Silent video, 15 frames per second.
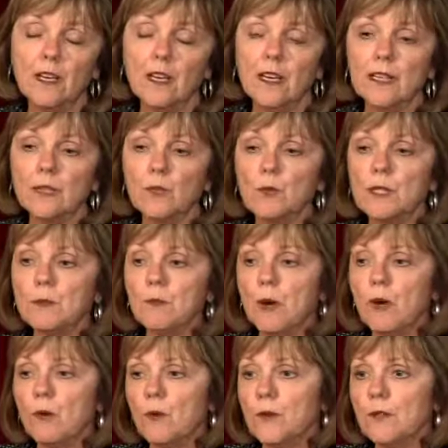And as we
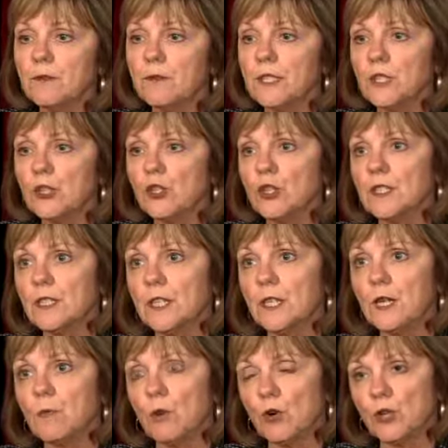spoke with physicians in
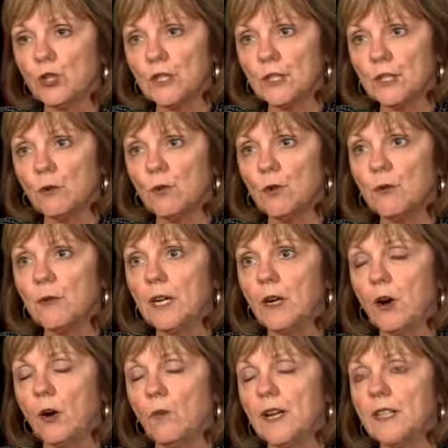the emergency room and
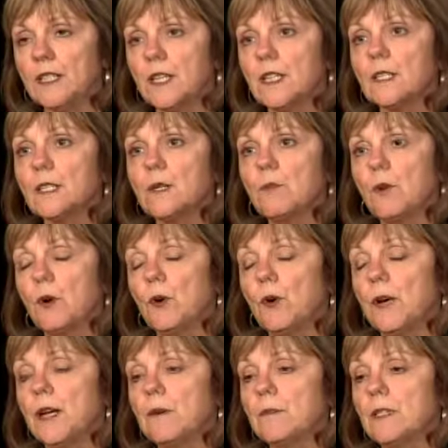in our residency
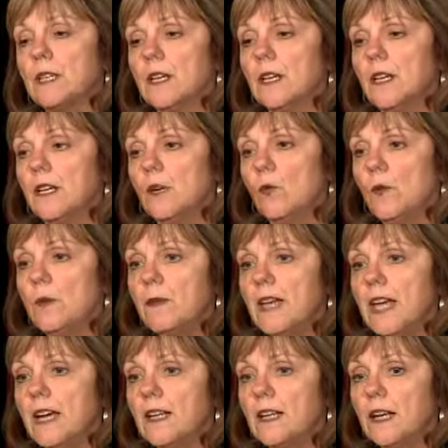programs, we
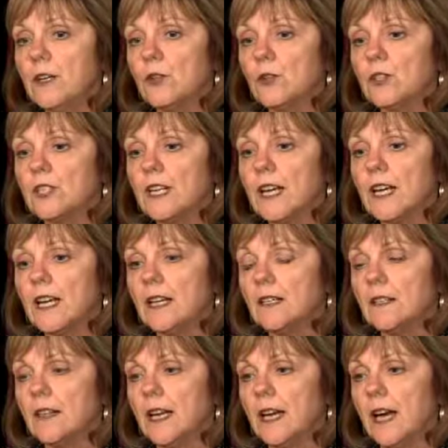began to
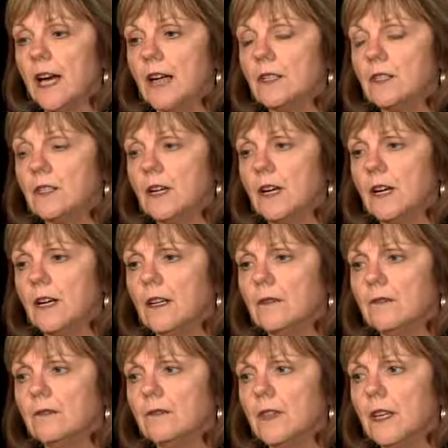understand that
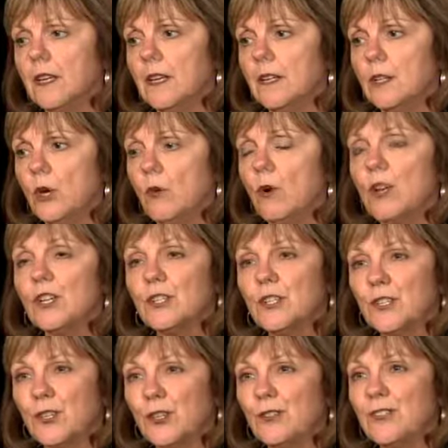there were
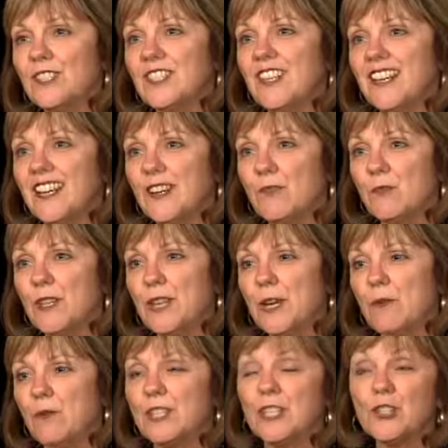concerns that when
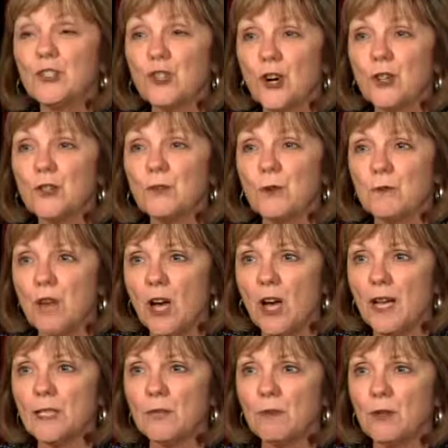they were discharged from the
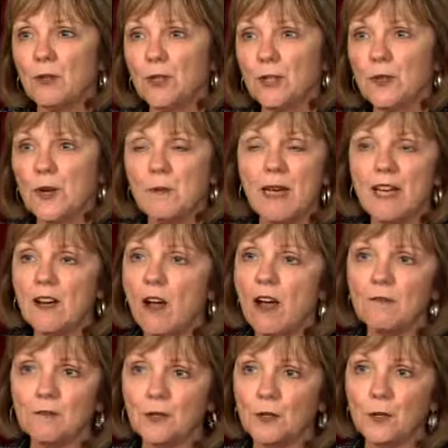hospital that they may
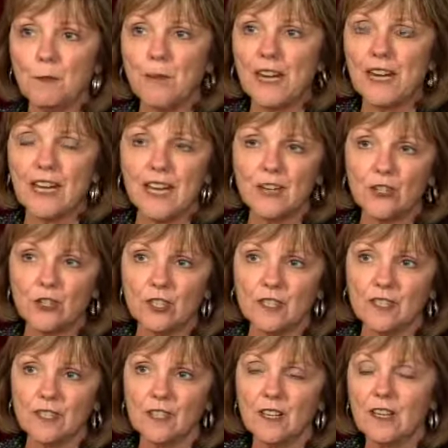not fill their
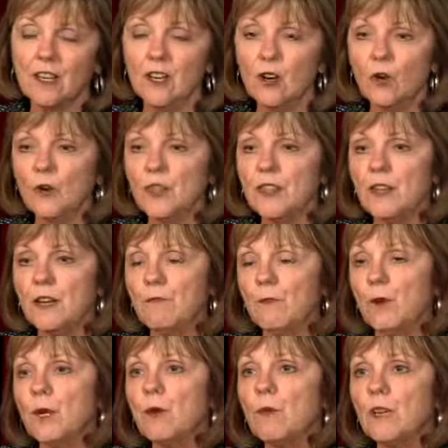medications, or that they
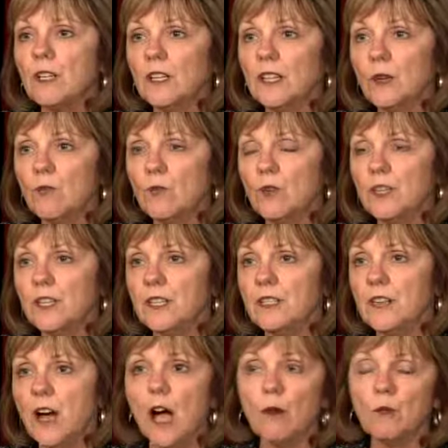frequently would
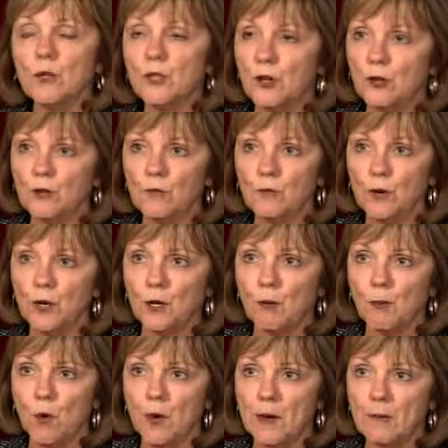not return for an
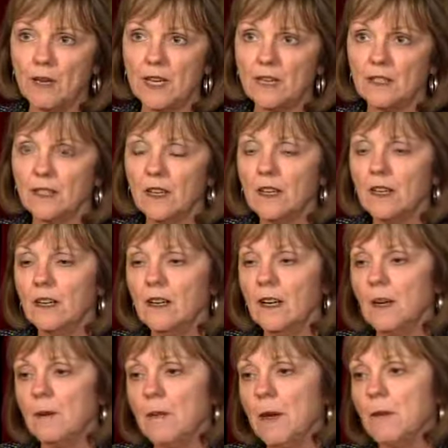appointment,
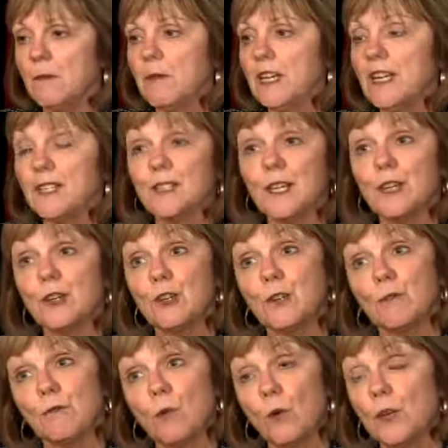maybe because they couldn't
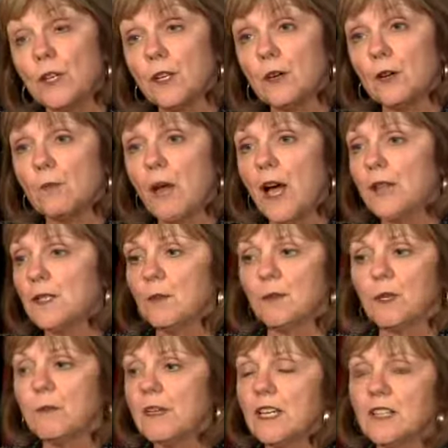afford it, or
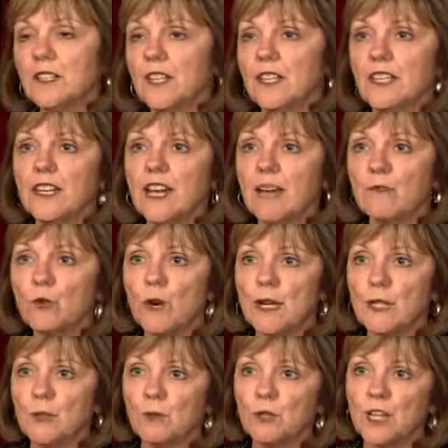possibly because they didn't have
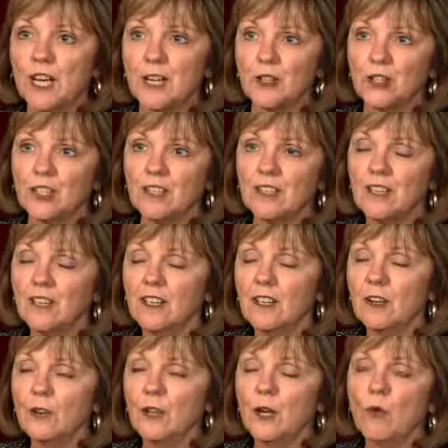transportation,
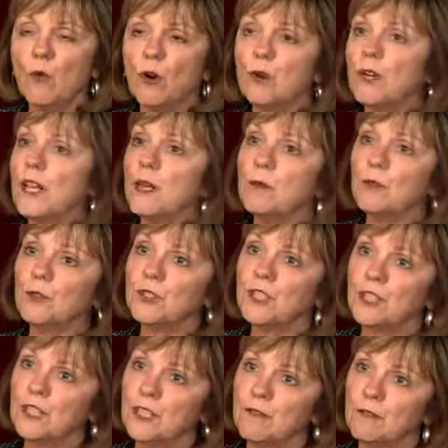or they weren't able
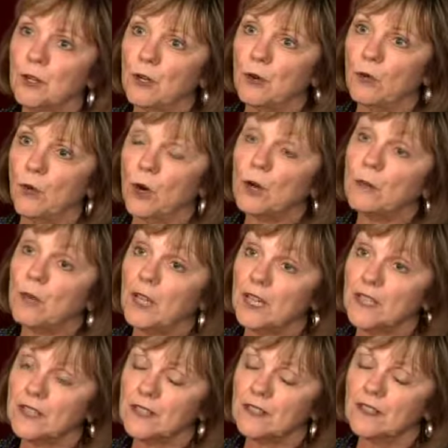to leave their
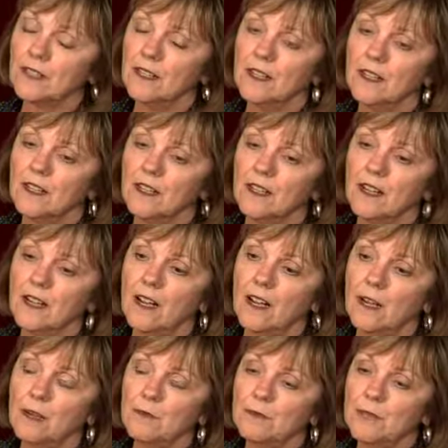workplace.
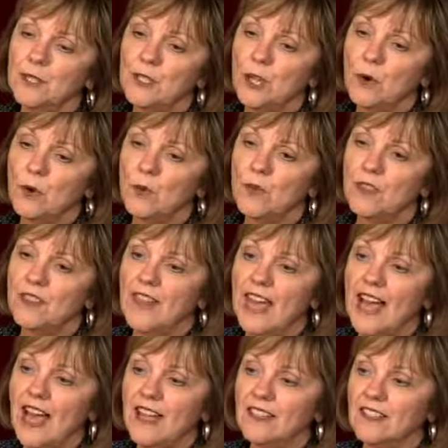So
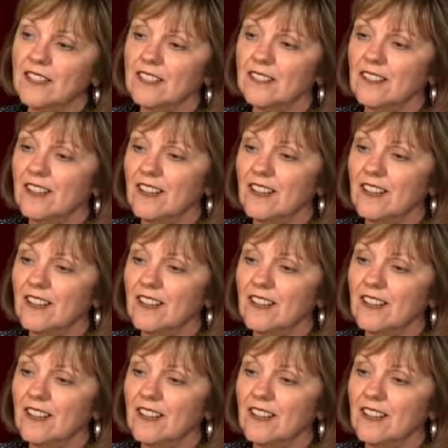that